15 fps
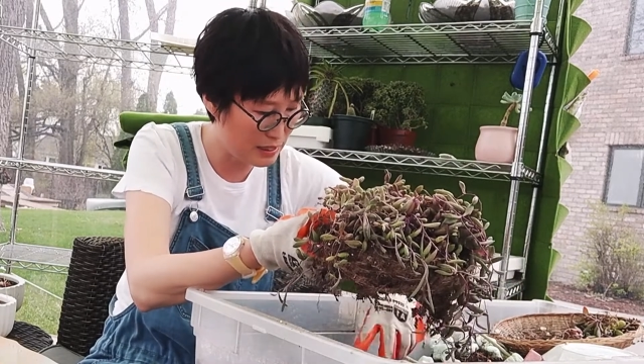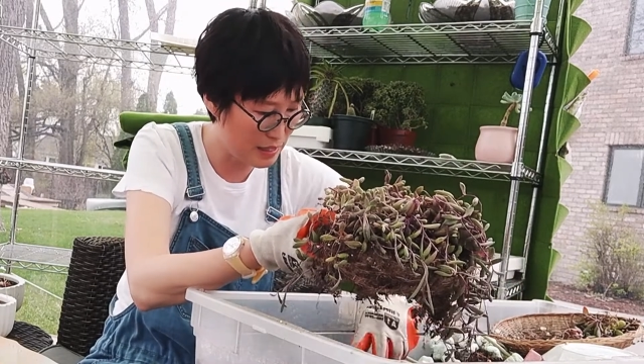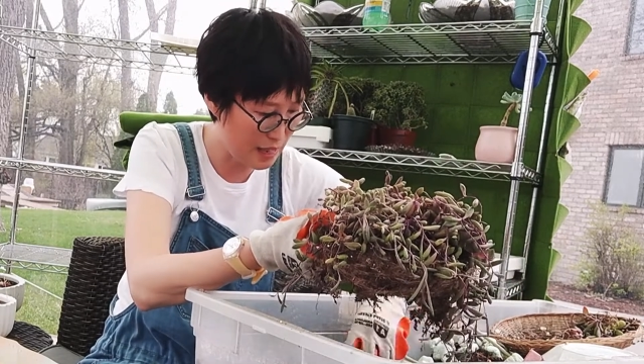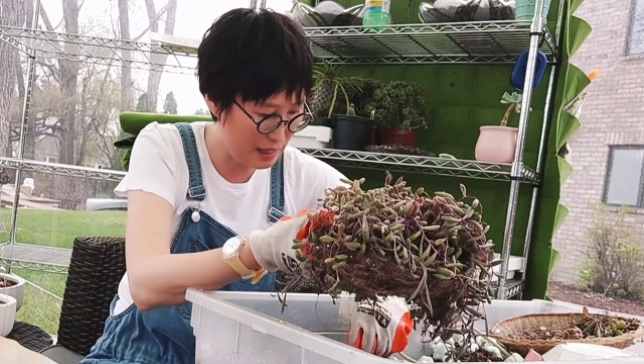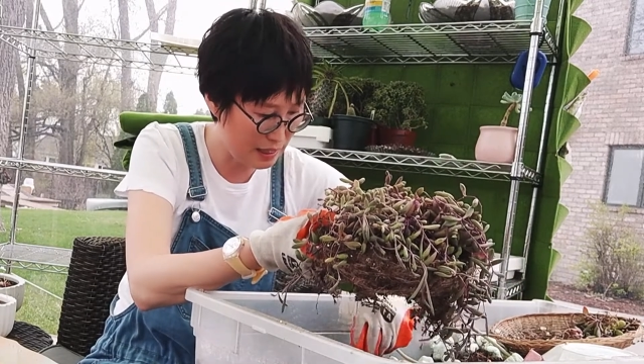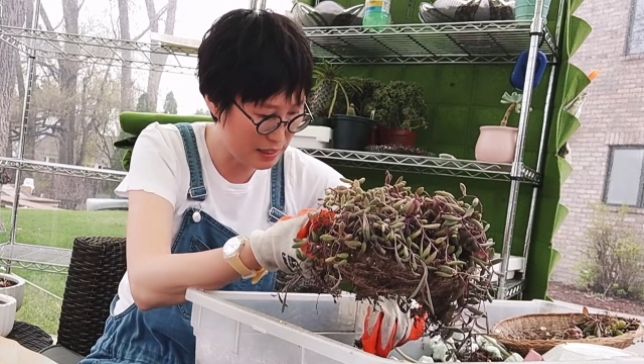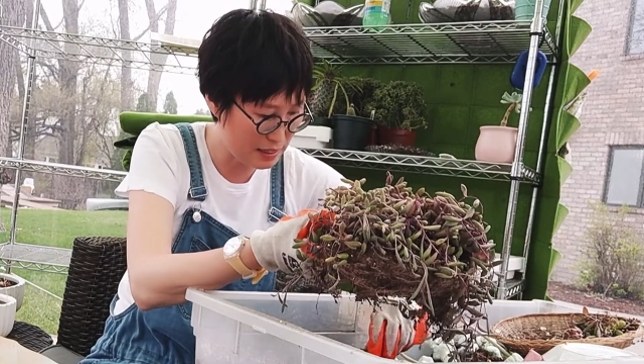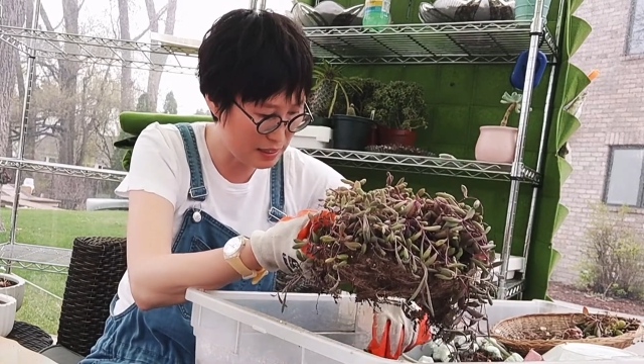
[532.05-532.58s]
I
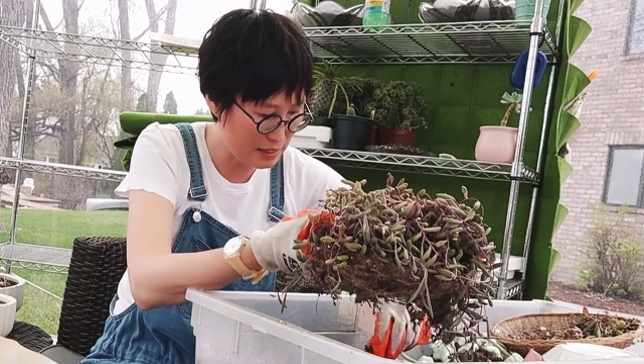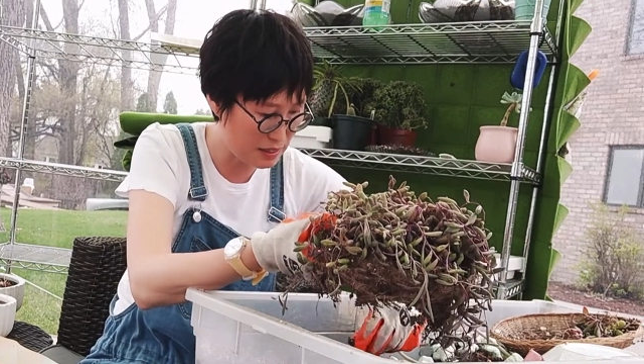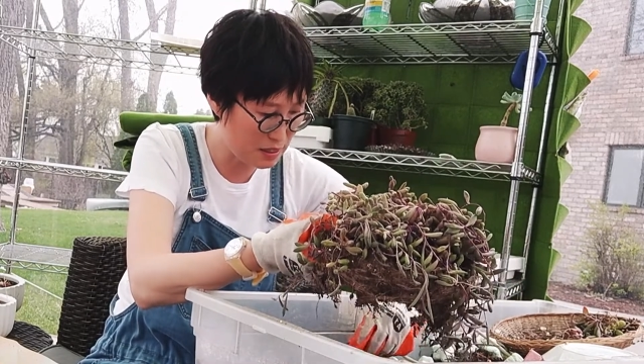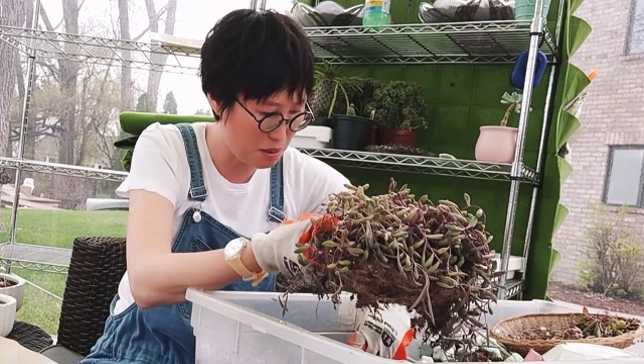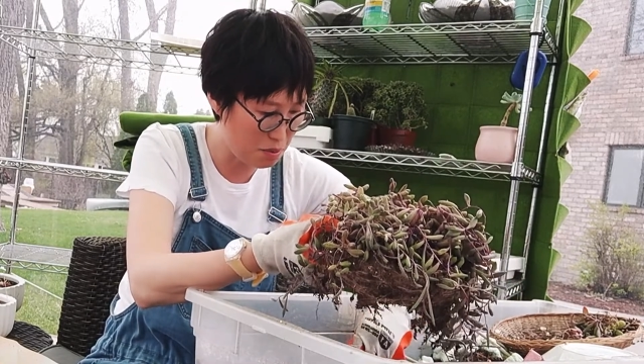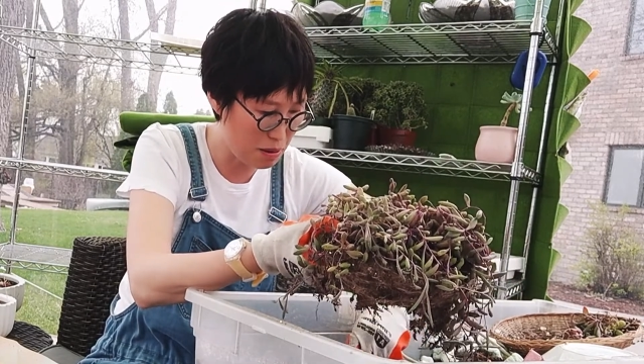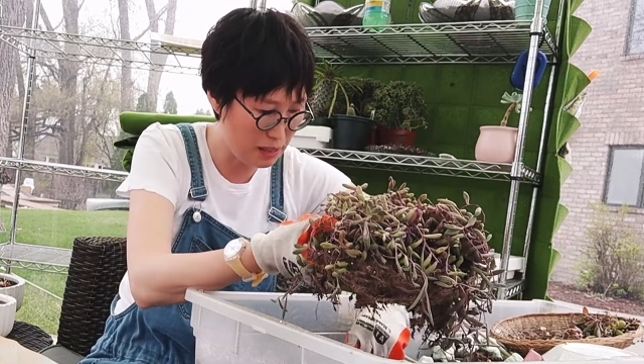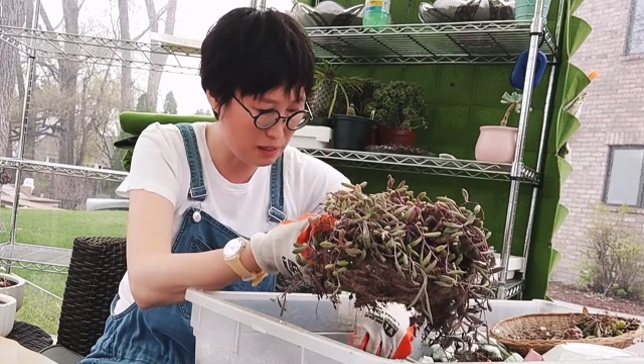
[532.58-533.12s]
can just
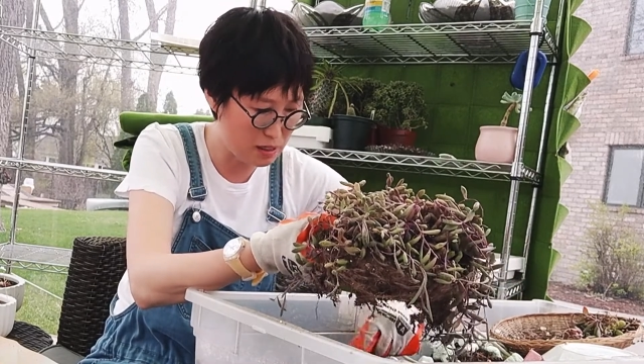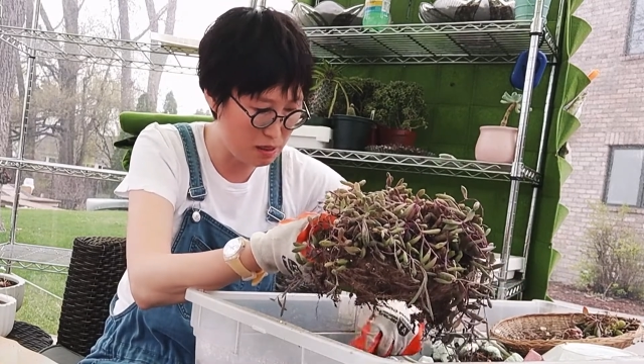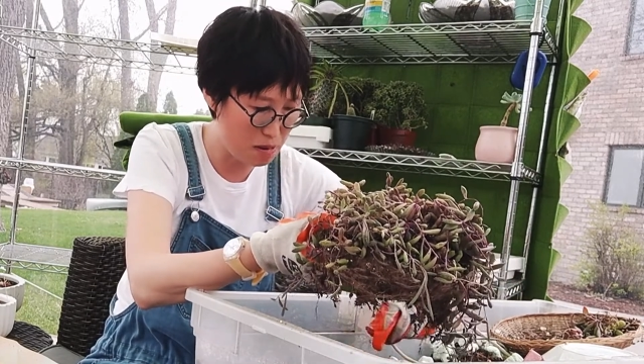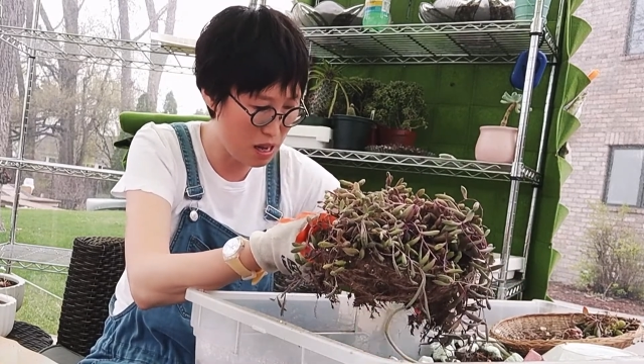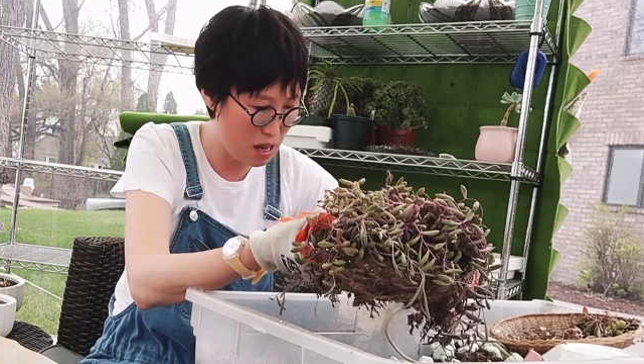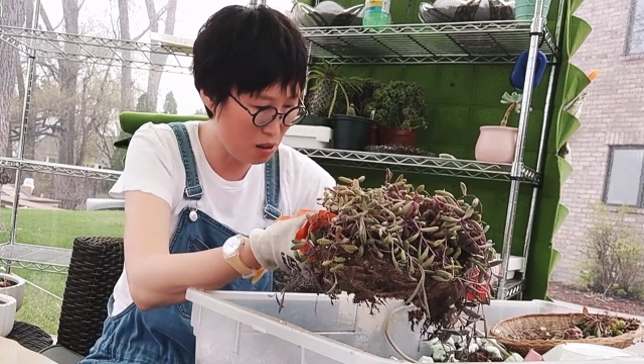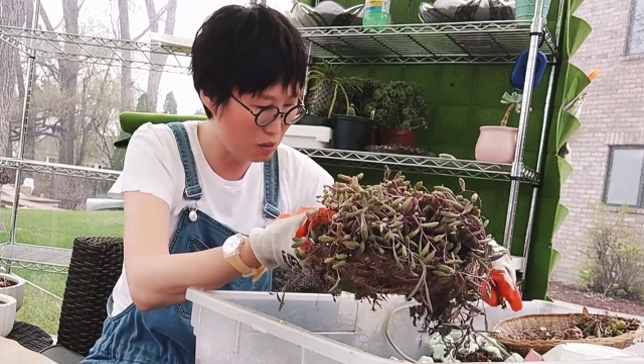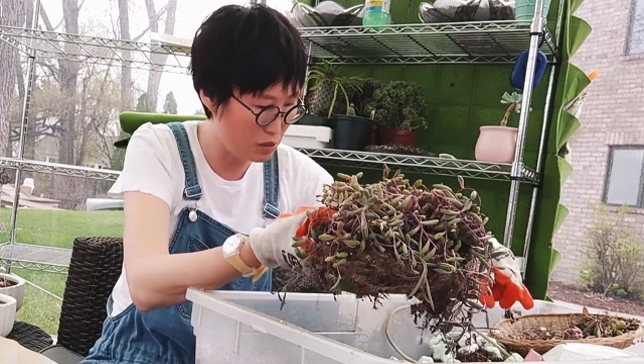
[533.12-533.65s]
pick them
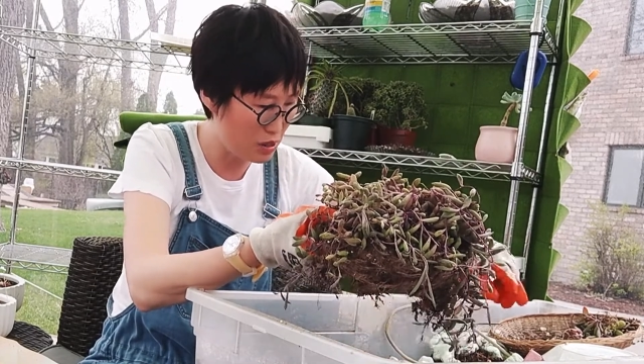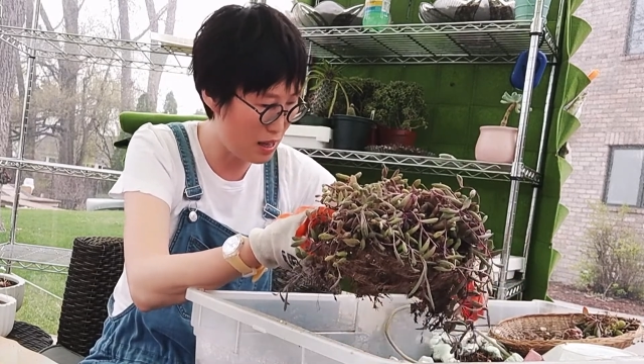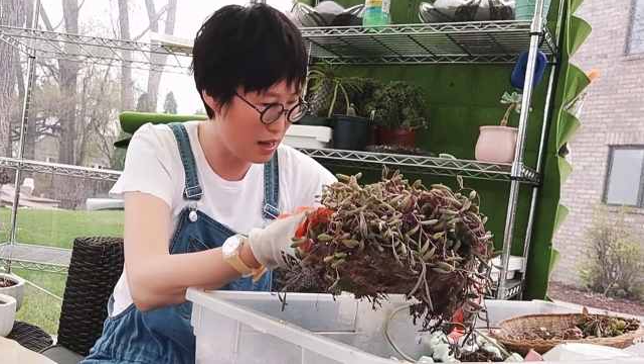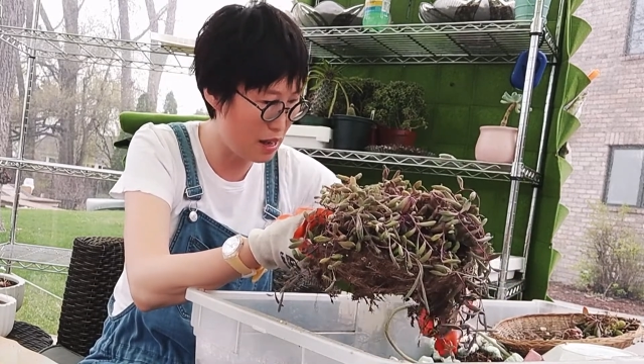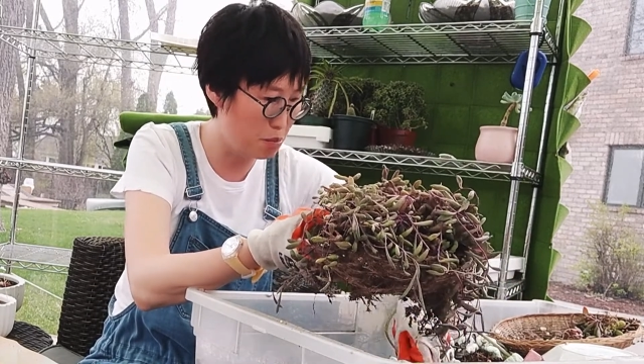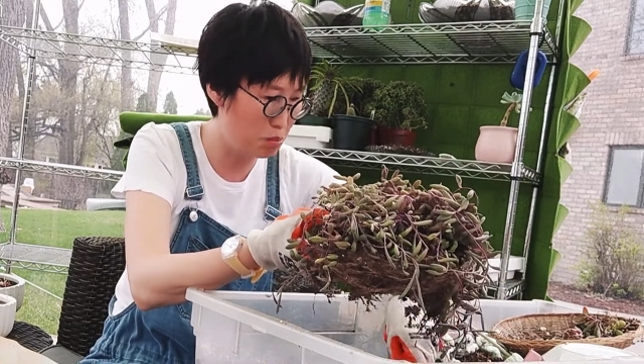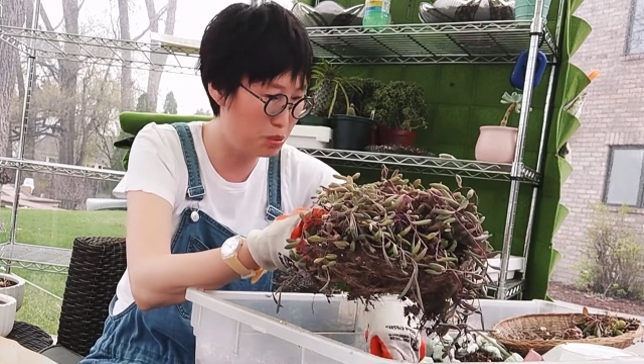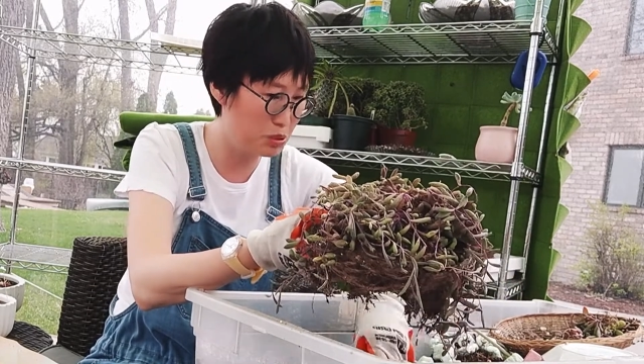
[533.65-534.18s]
out and
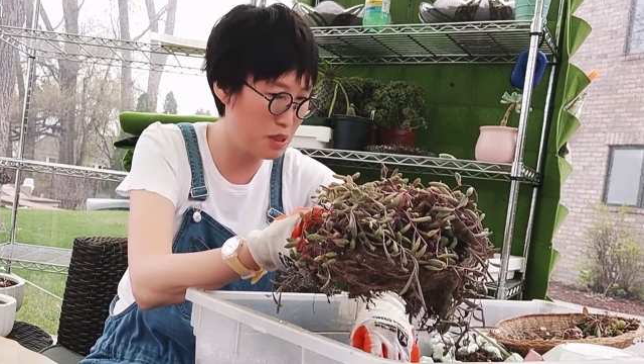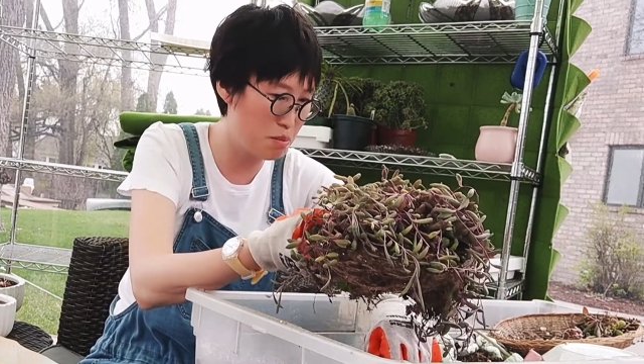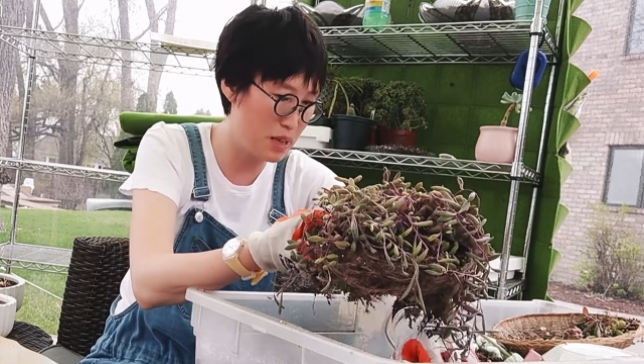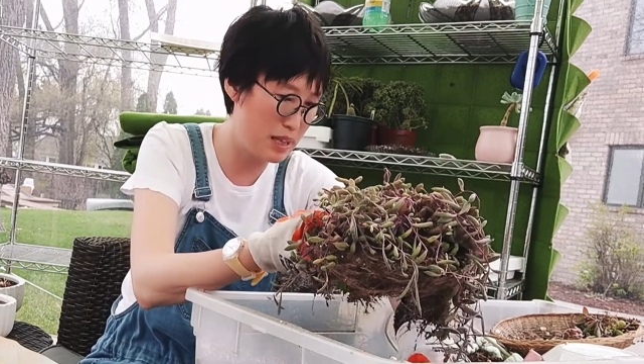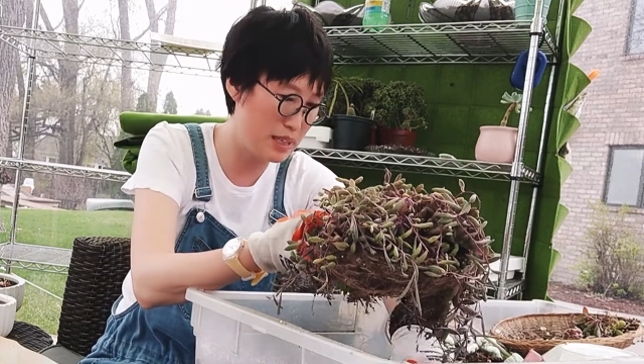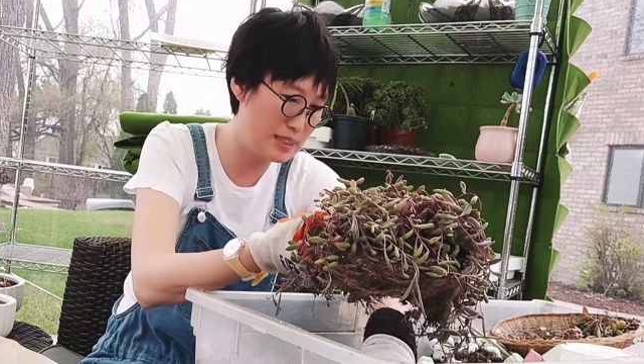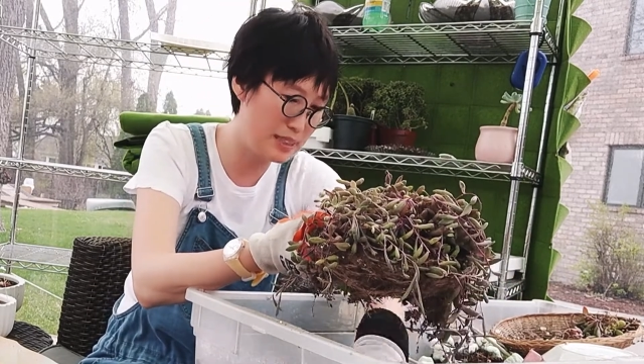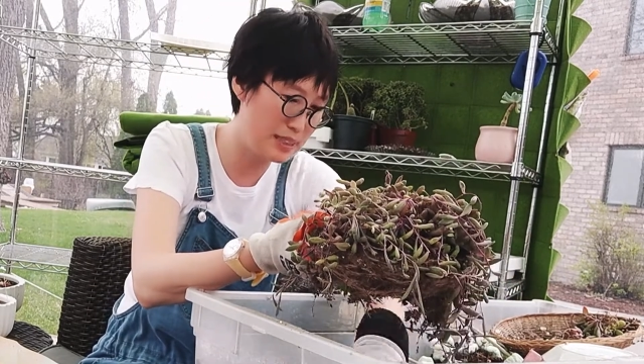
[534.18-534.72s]
put them
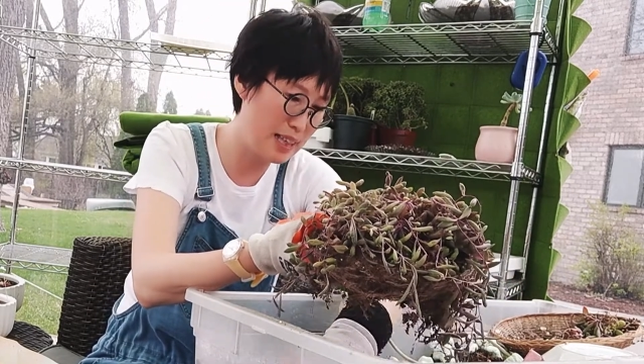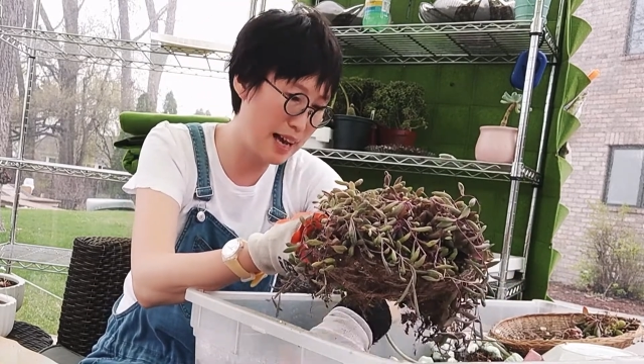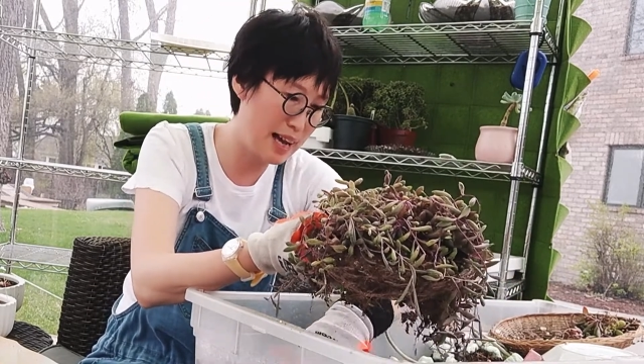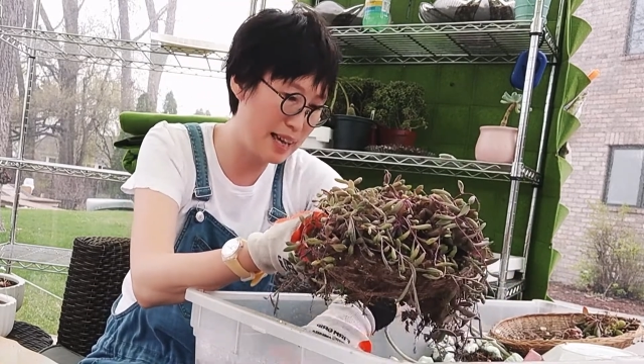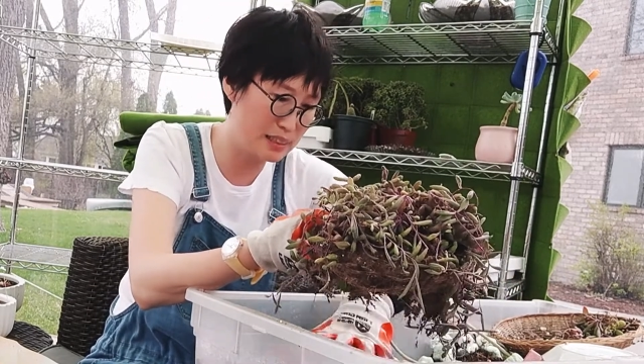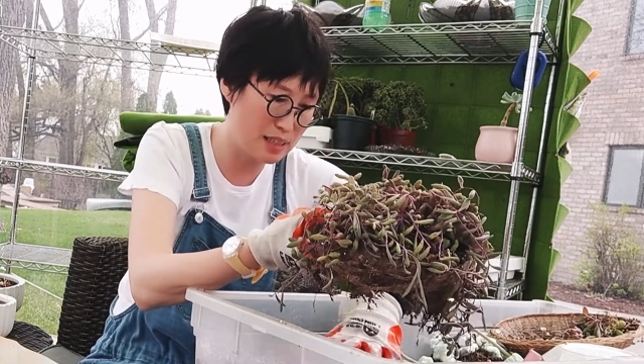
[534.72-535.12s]
aside.